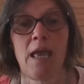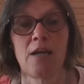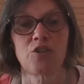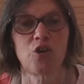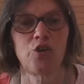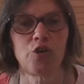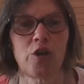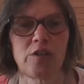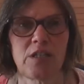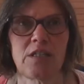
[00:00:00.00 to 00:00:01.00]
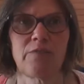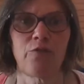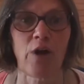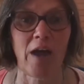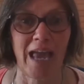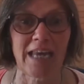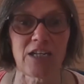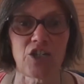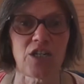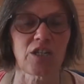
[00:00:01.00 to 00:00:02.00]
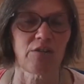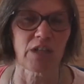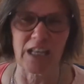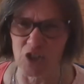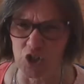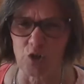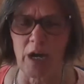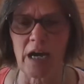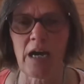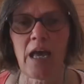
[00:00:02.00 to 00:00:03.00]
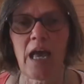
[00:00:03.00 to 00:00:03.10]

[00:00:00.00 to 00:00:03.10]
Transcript: So glucose is for our energy. So it's sugar.